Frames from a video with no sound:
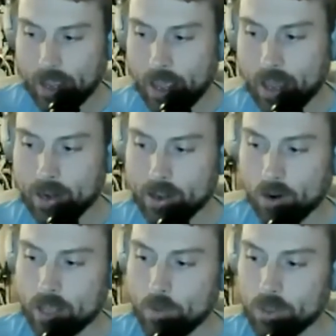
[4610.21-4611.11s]
and
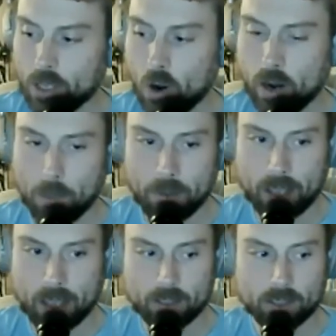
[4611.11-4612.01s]
he was going up
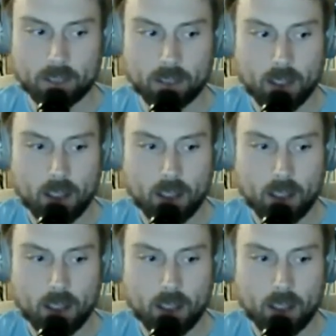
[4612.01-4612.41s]
against.